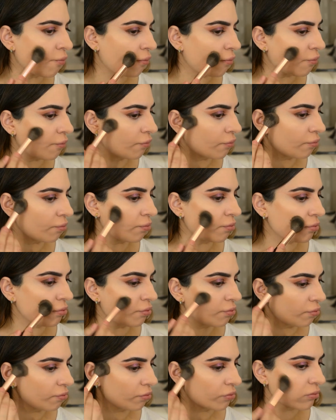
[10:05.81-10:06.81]
on this
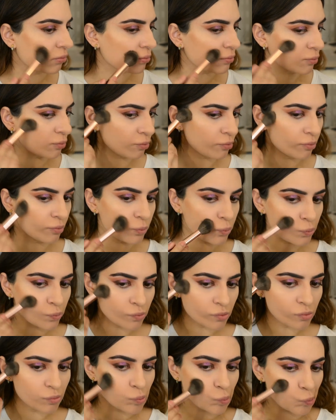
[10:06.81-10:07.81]
Charlotte Tilbury brush
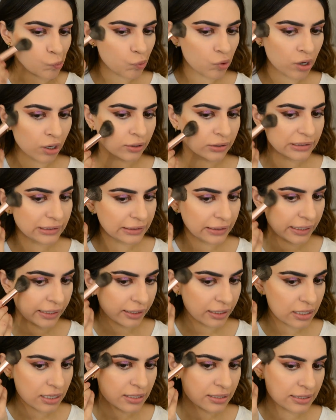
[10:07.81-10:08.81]
and bronzing
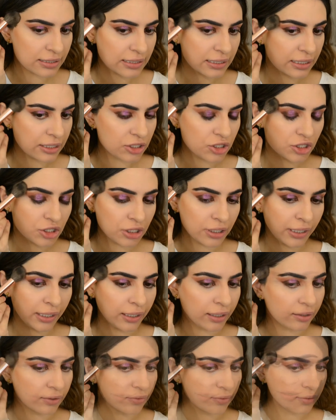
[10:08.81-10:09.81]
the
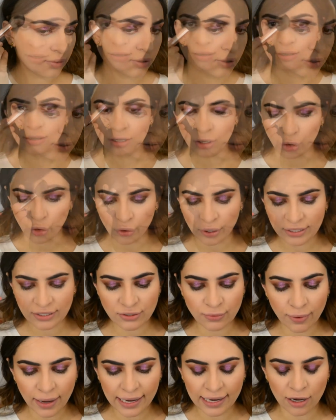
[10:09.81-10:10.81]
cheeks. Okay,
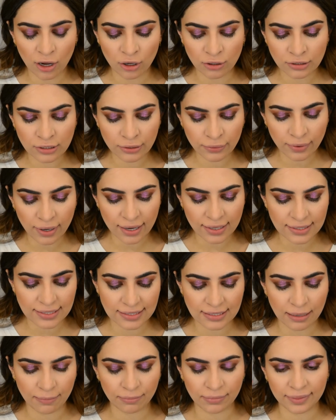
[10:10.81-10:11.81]
so I also got
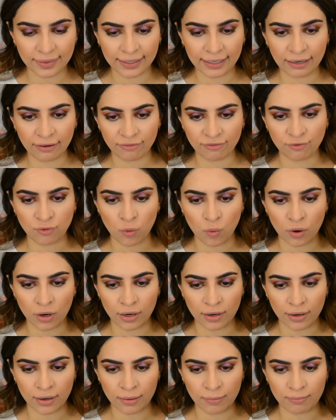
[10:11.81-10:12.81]
something
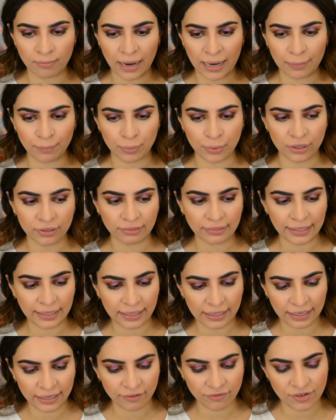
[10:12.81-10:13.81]
for my birthday
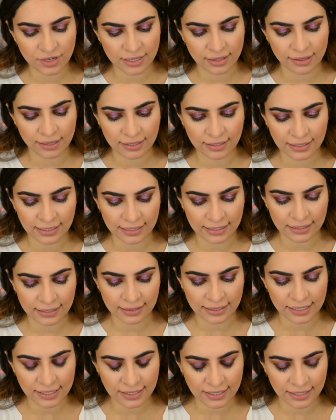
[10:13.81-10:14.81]
gift.
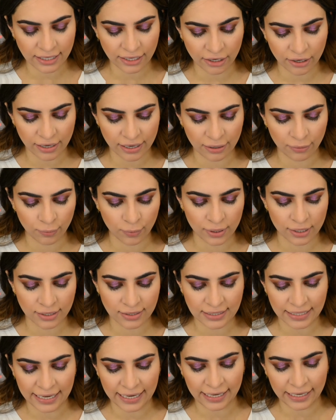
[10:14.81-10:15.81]
This year it
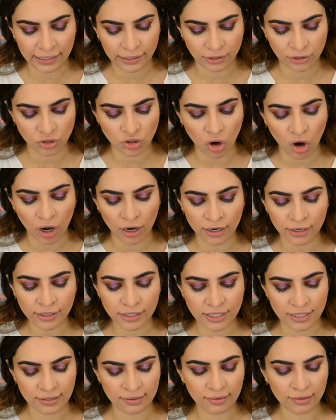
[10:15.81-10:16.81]
was a
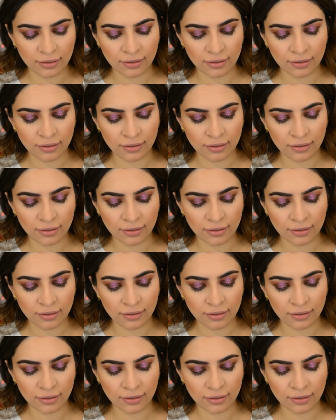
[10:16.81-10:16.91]
Tarte